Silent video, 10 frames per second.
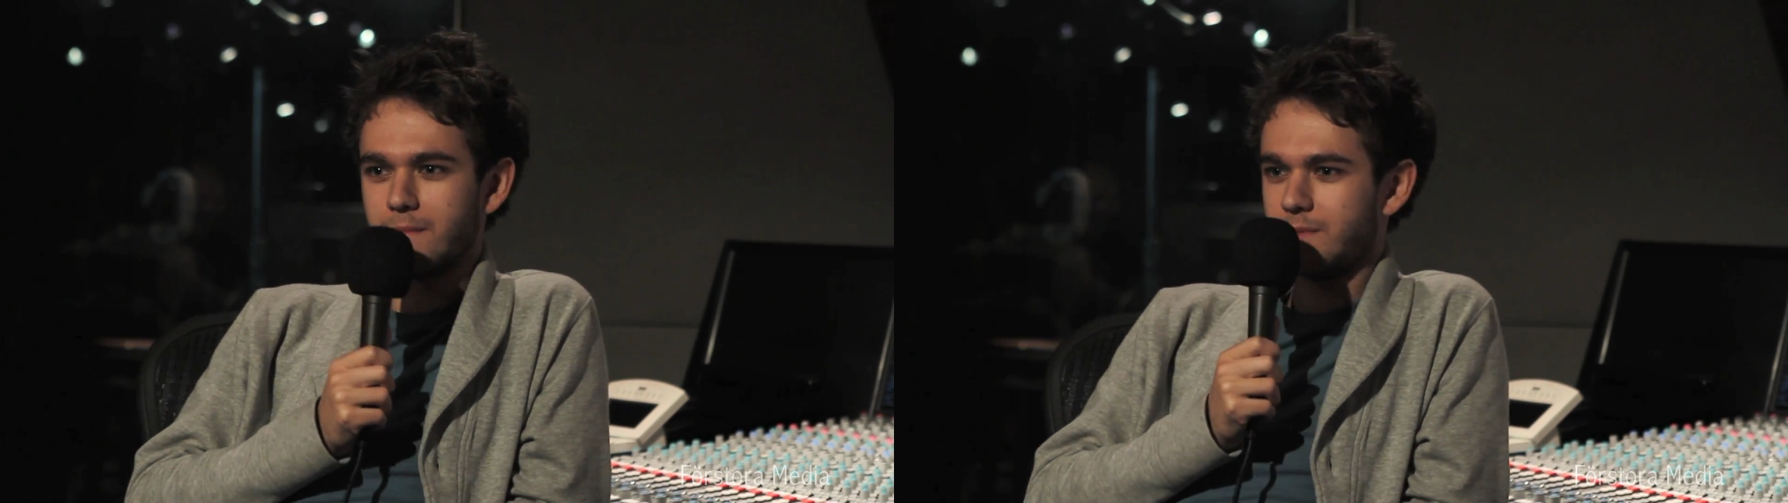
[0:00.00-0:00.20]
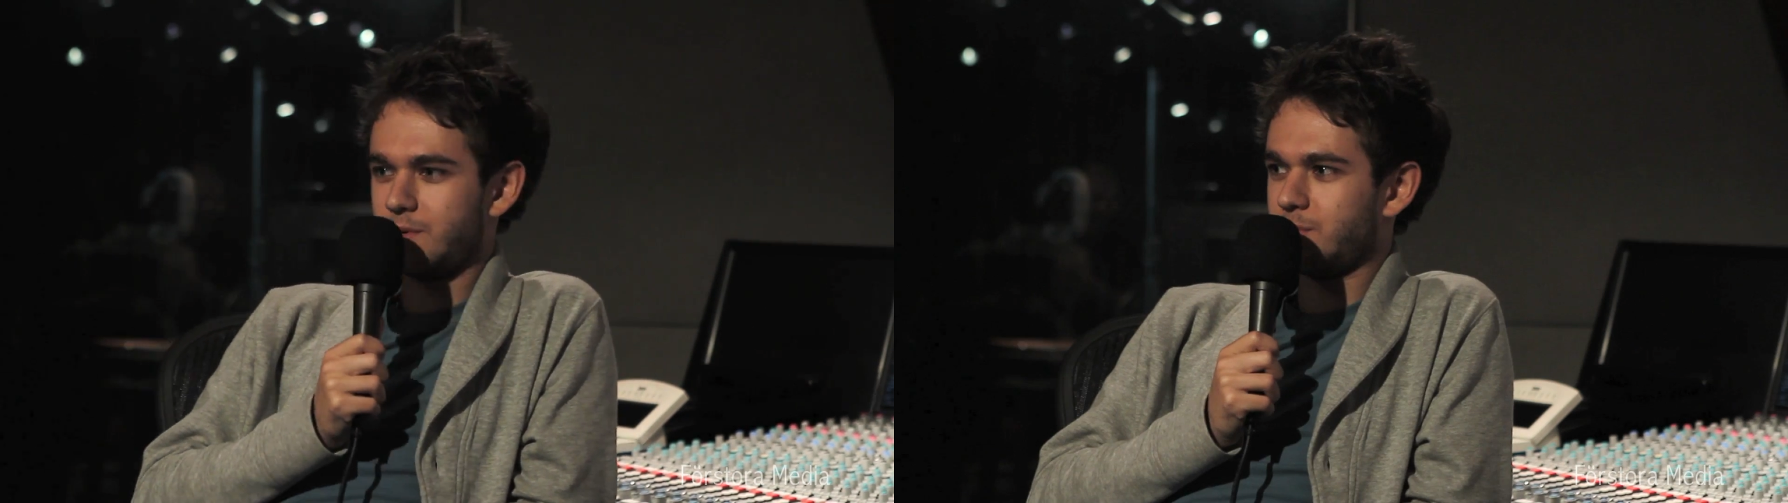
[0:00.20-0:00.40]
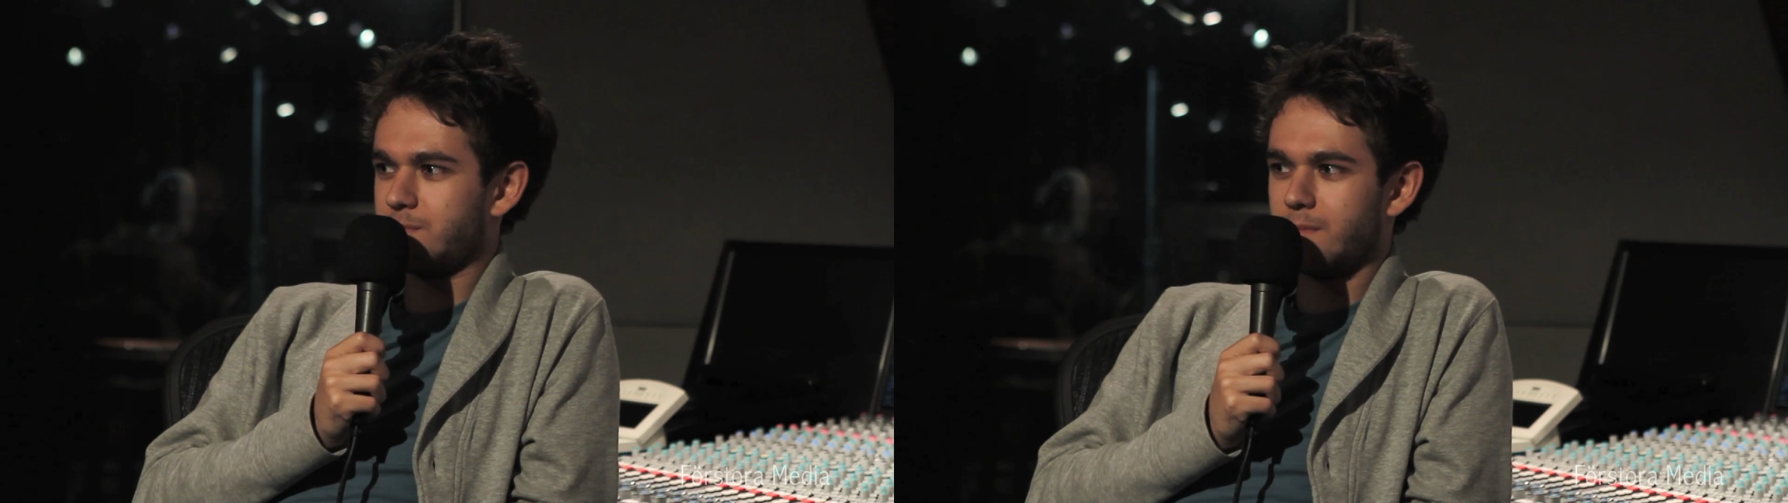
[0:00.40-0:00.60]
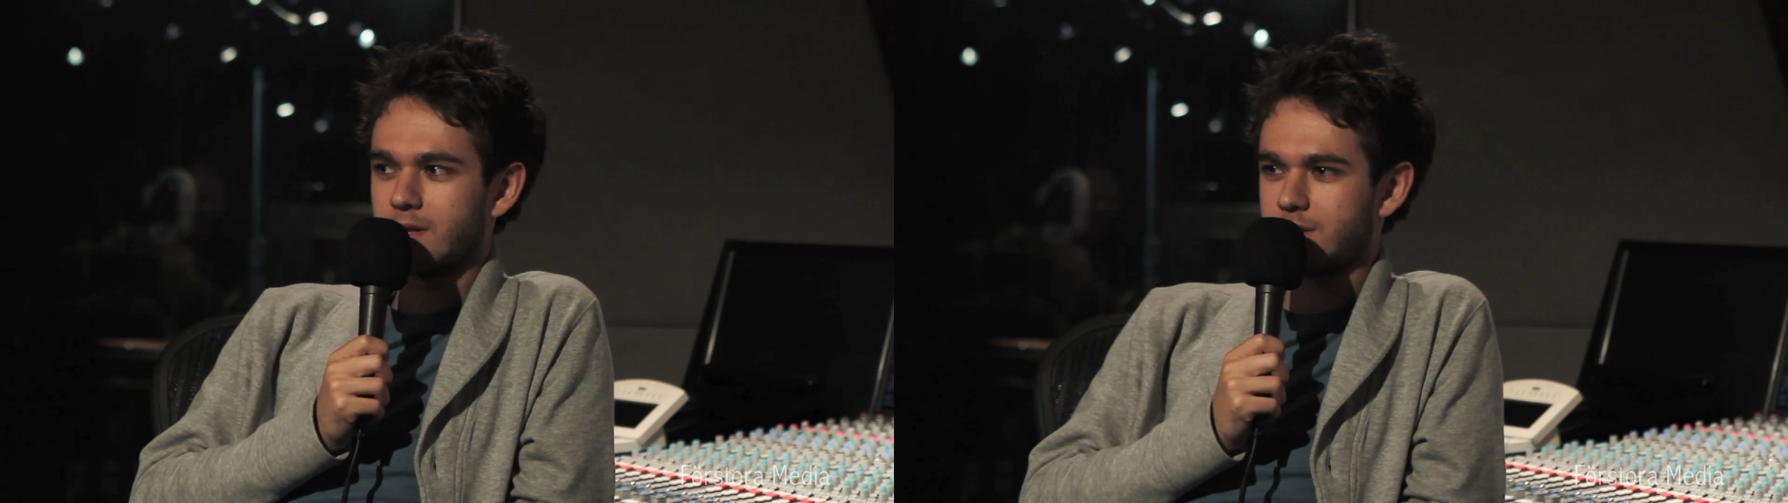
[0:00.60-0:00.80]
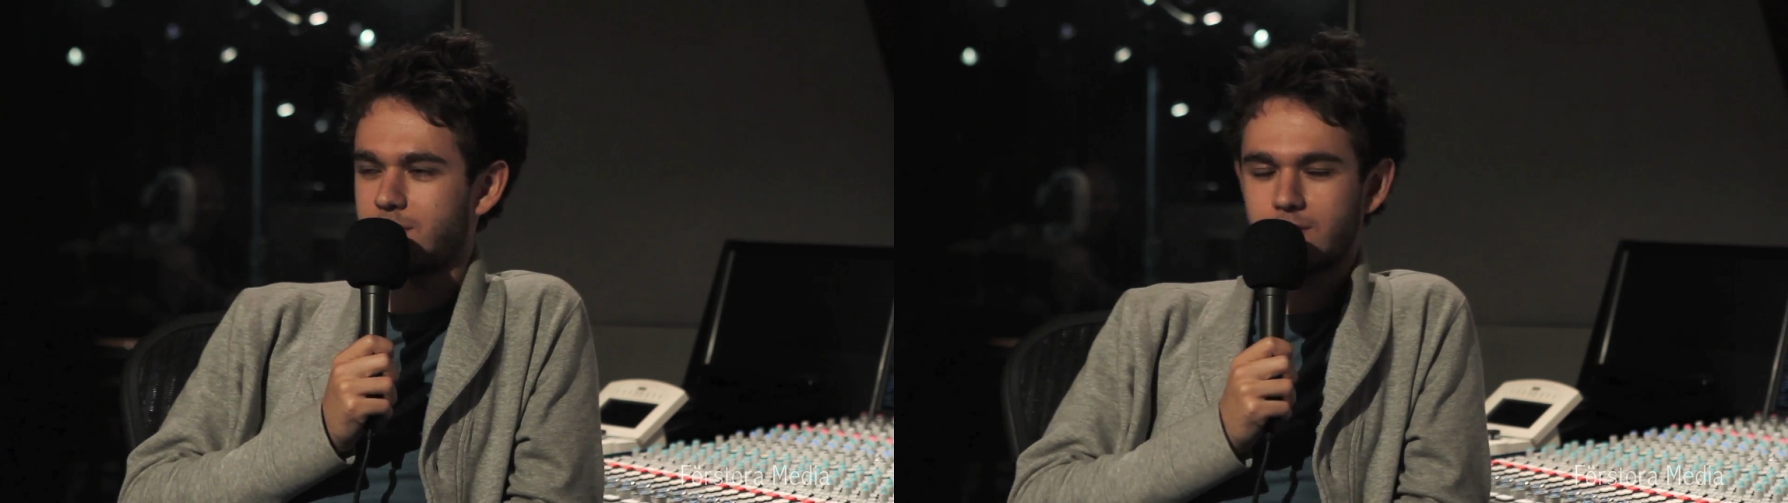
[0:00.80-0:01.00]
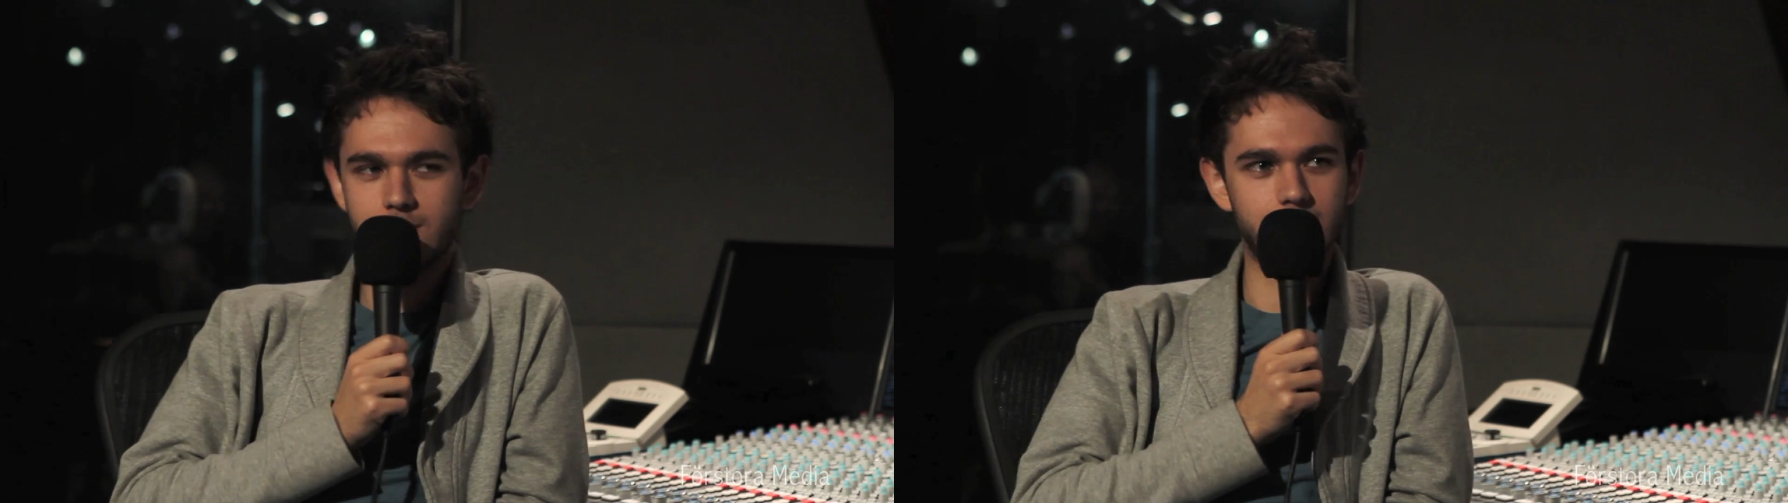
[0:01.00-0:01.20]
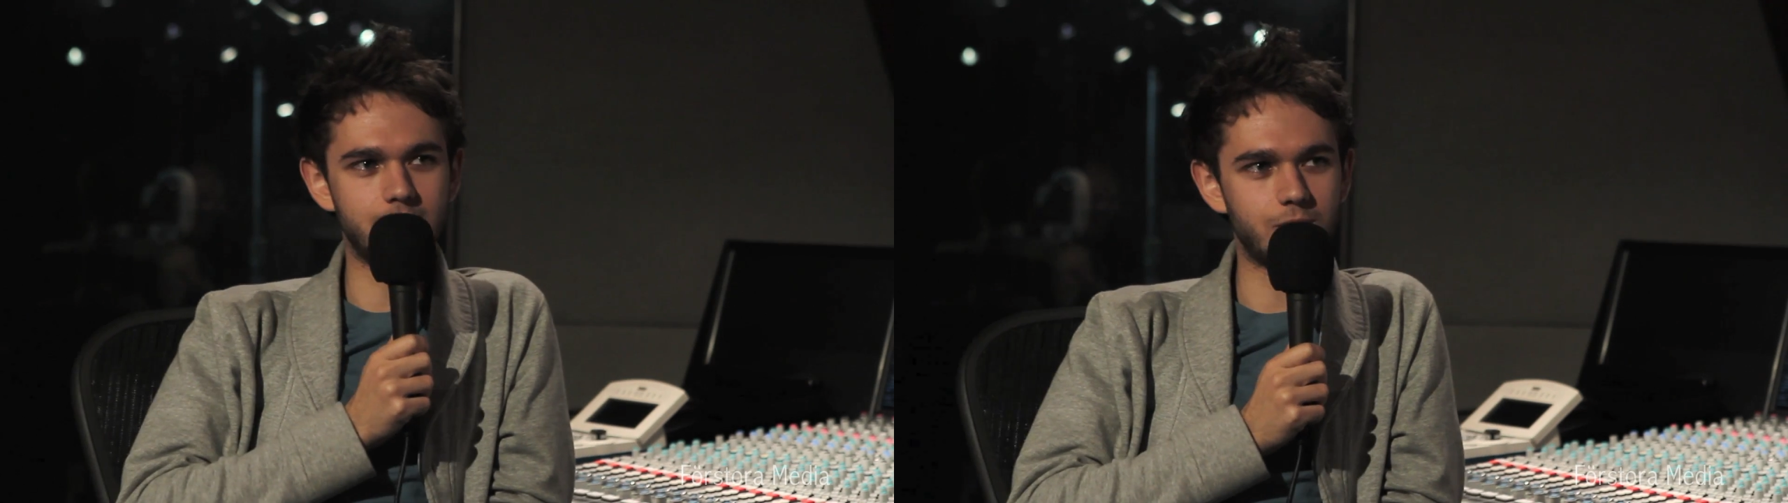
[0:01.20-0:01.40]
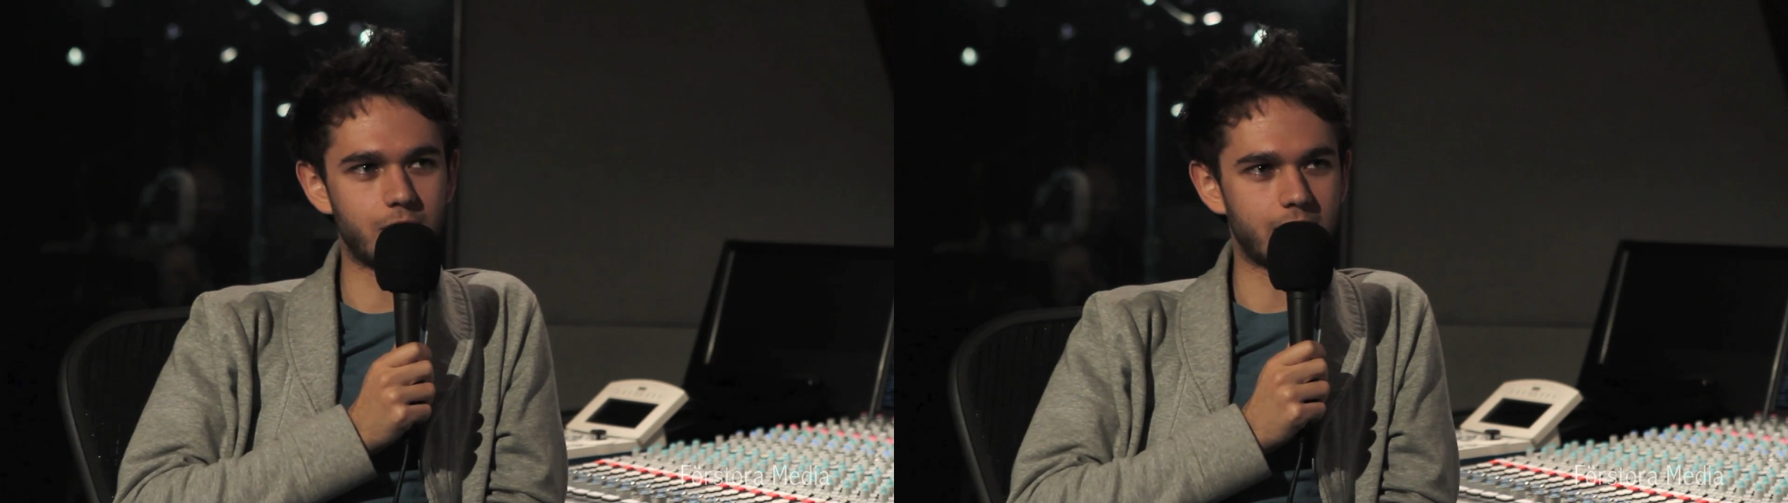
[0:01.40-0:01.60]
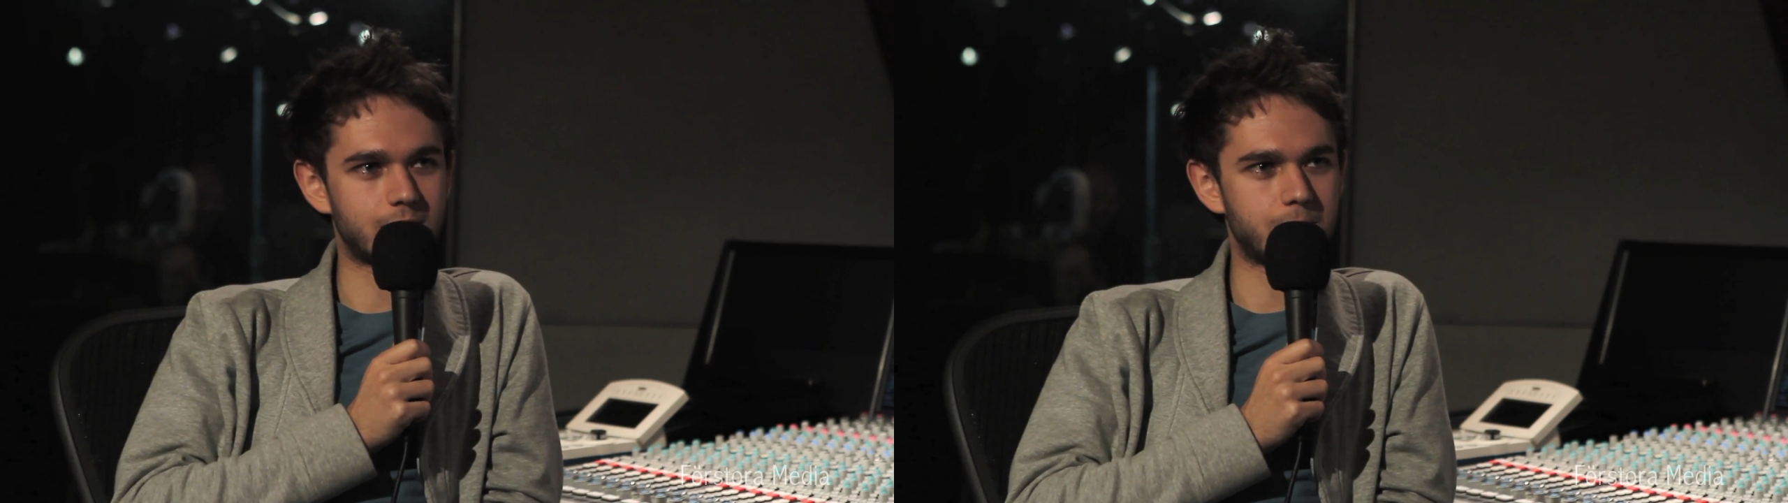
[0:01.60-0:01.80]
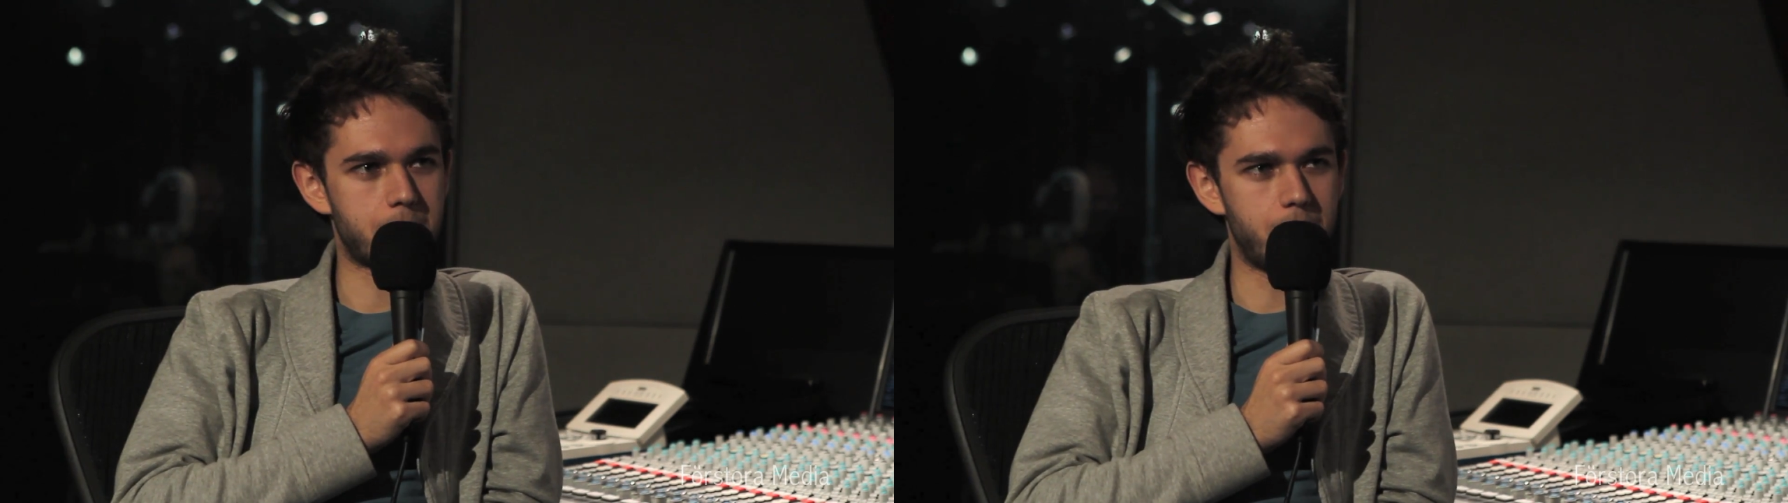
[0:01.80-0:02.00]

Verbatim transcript: U- military U.S.